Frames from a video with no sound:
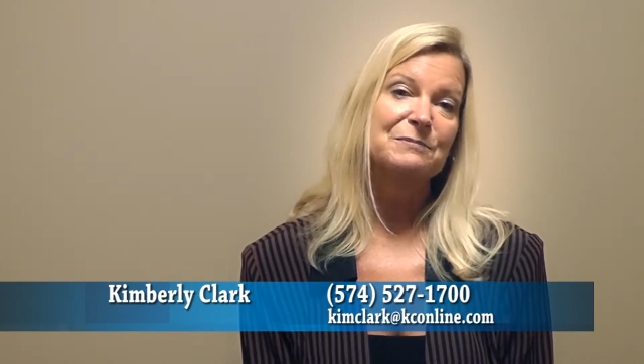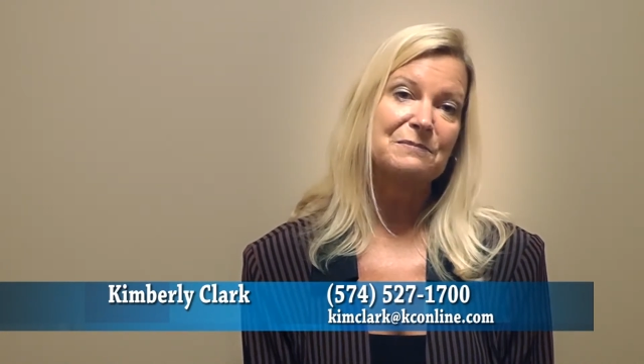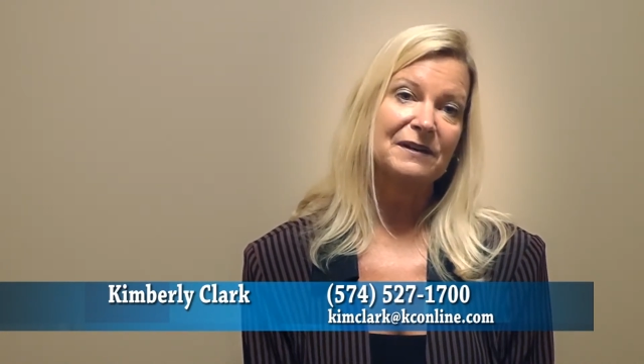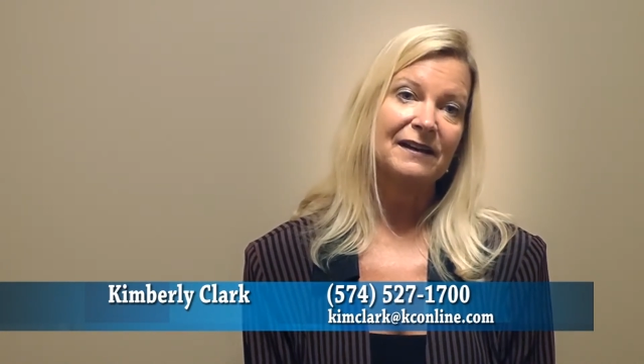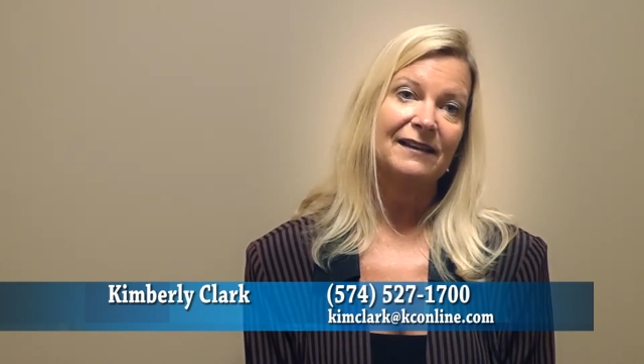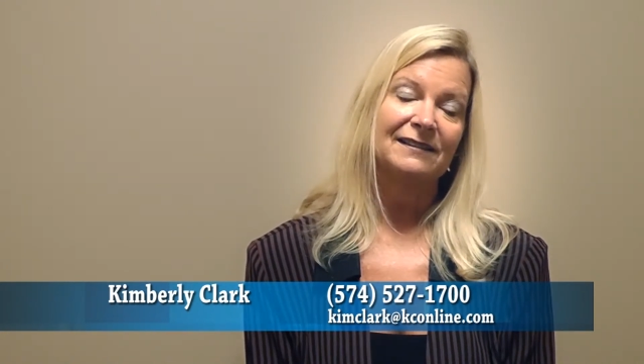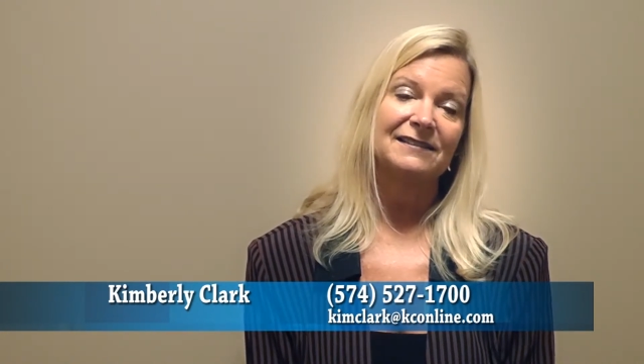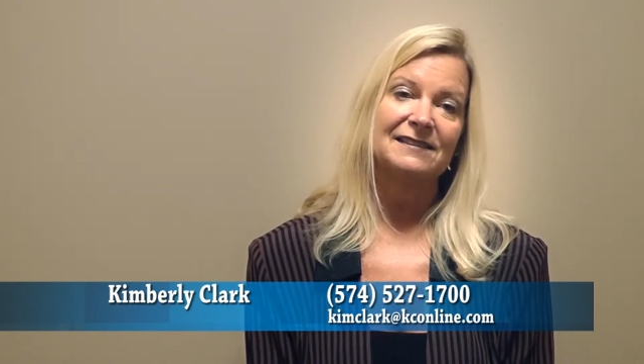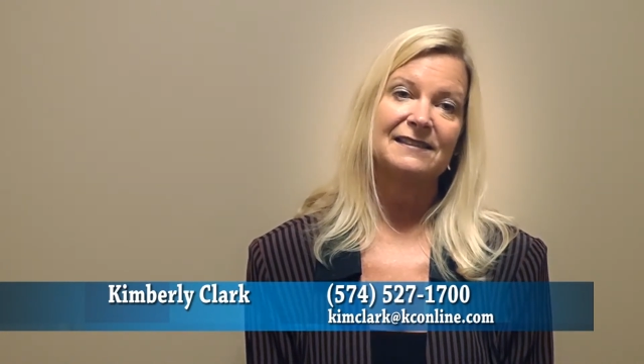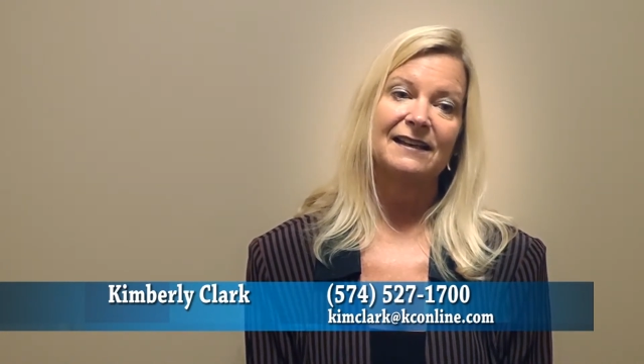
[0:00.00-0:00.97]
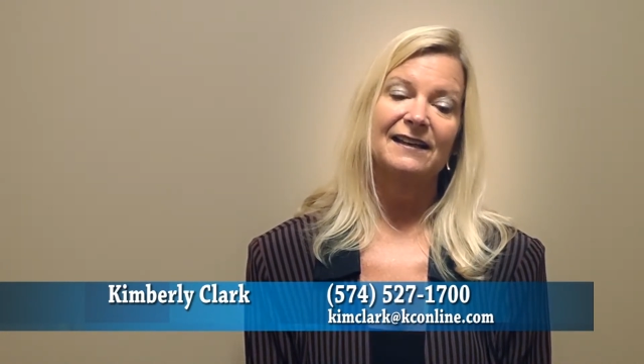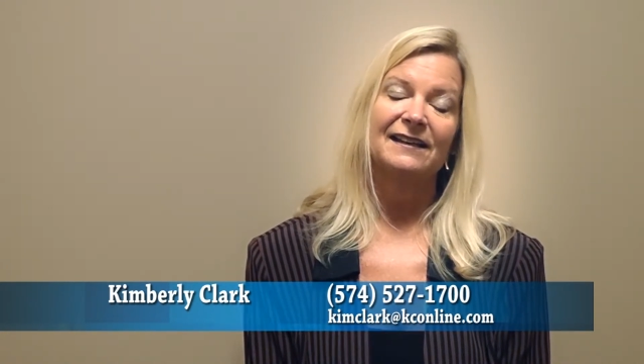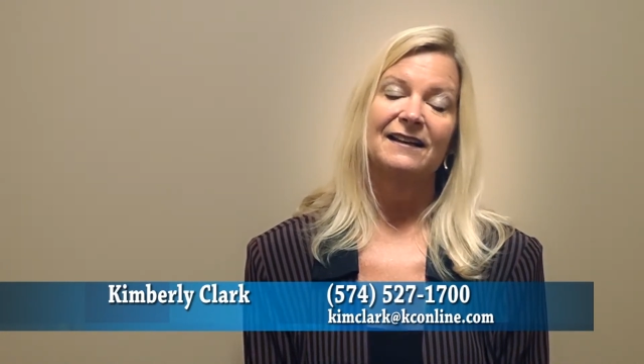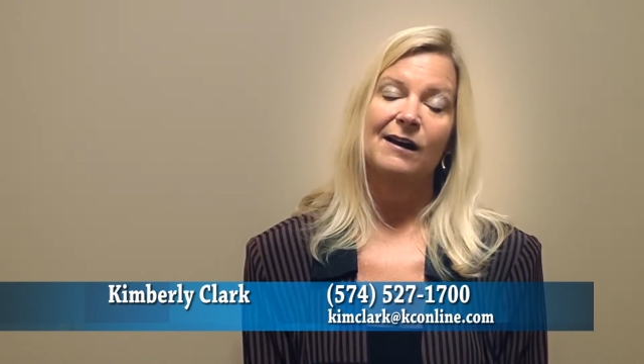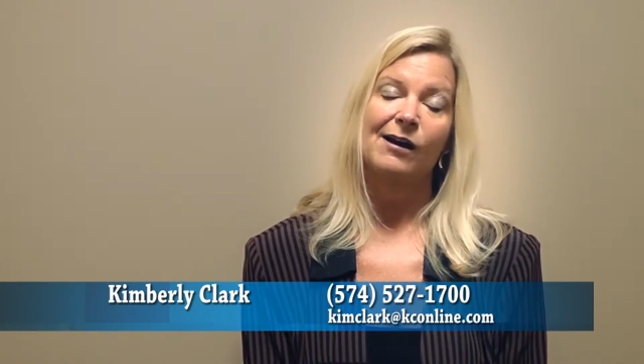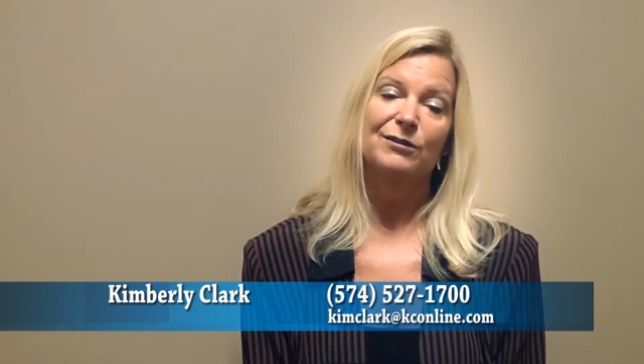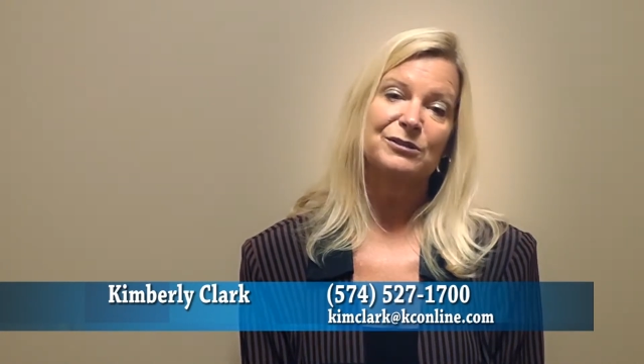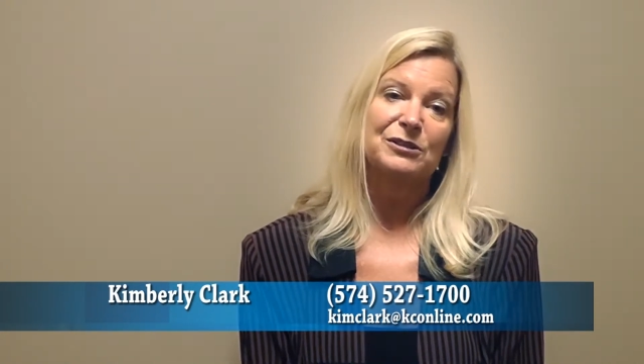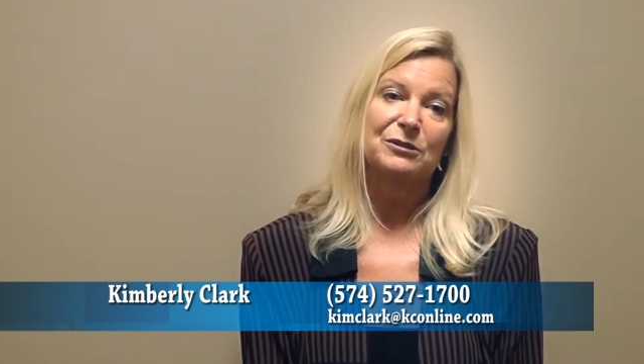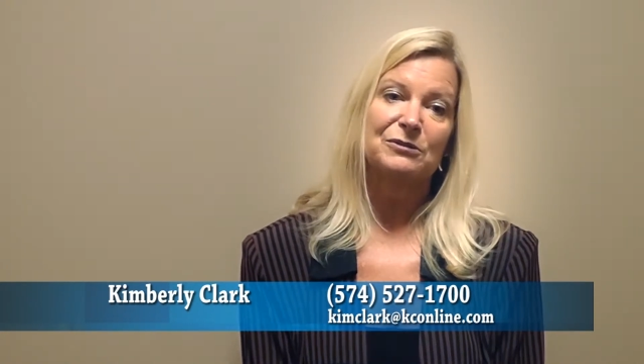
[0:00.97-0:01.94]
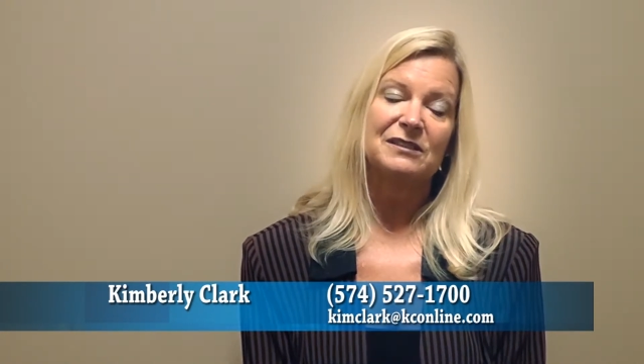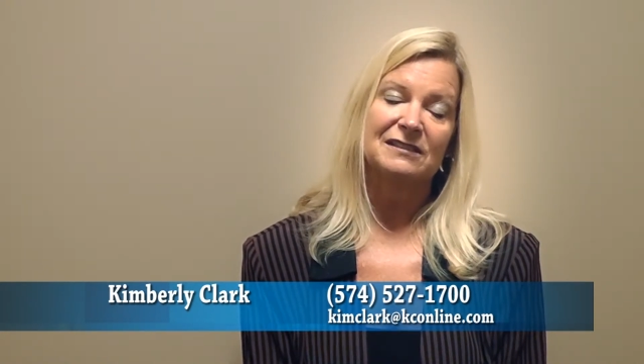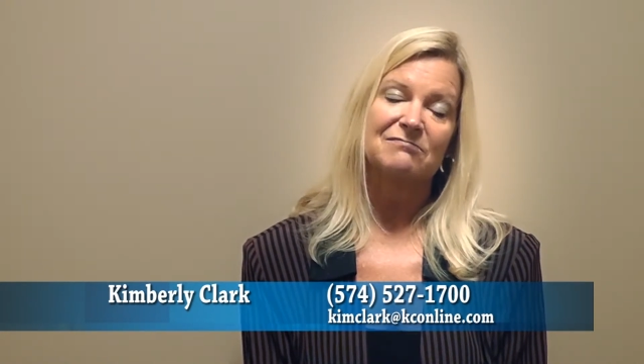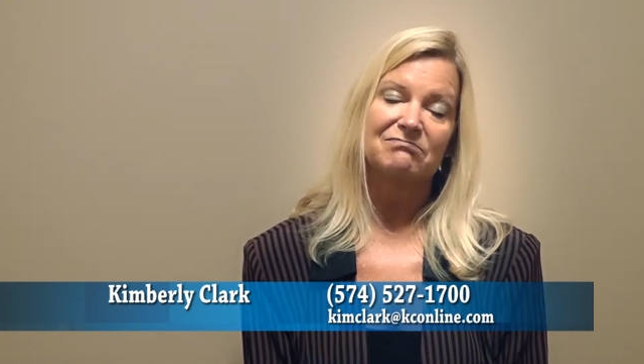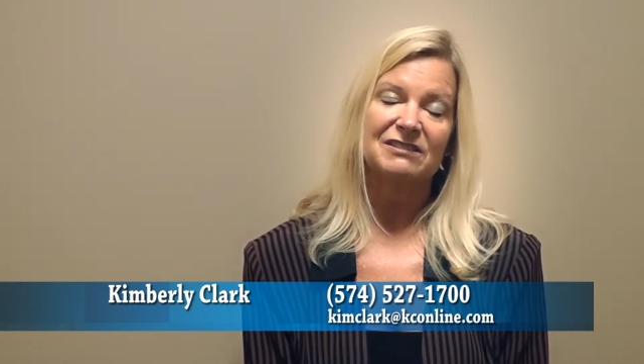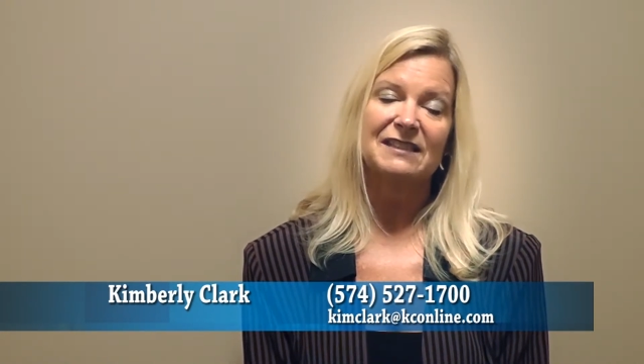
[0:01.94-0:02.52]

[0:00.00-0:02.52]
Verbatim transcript: but uh, also to